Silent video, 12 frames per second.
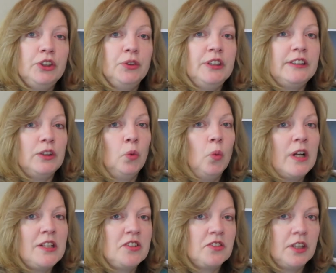do this in
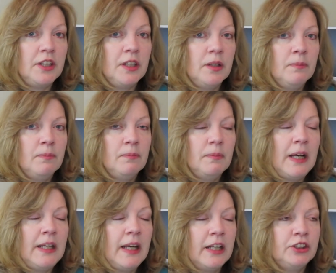one sitting.
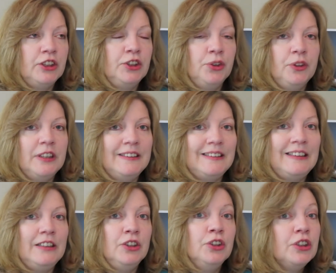I actually do this,
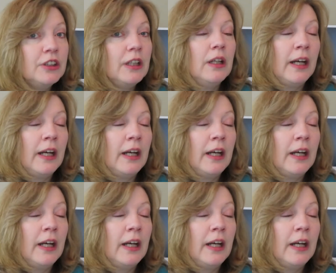in,